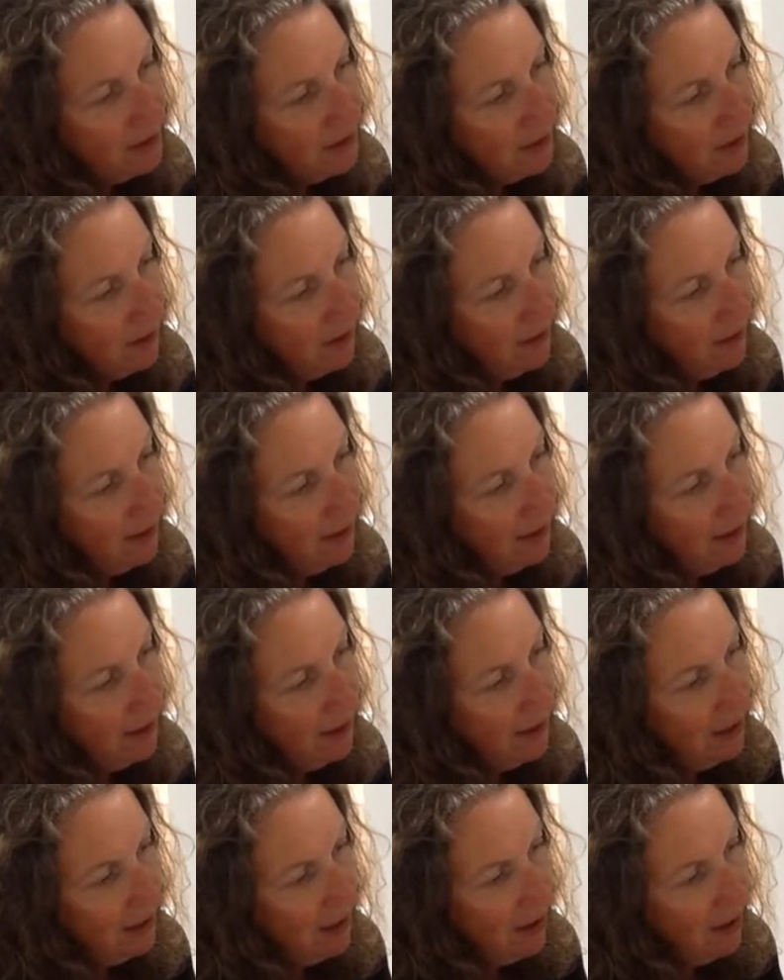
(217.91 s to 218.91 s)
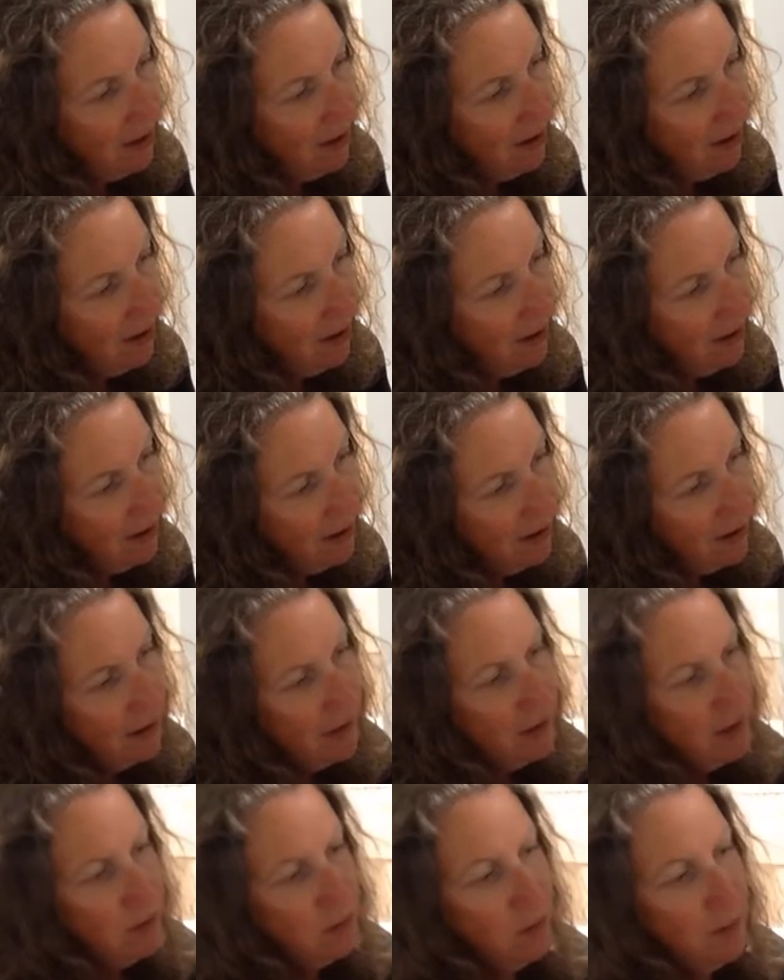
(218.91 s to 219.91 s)
So here they are
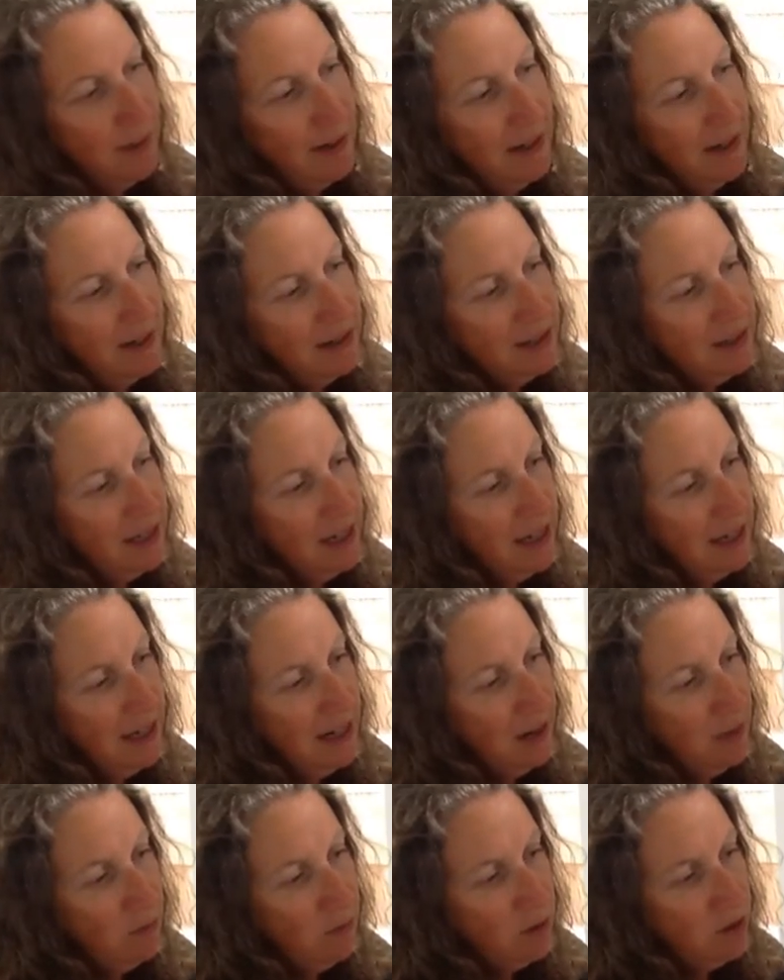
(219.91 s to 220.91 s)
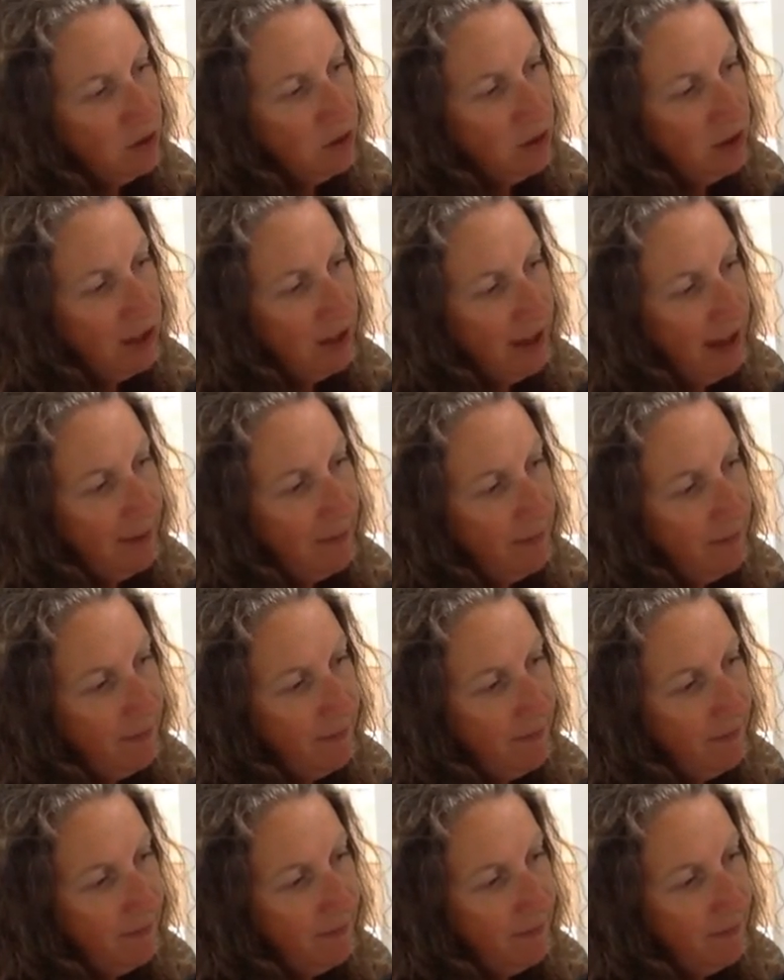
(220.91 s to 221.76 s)
swimming in the sea, and I would colour them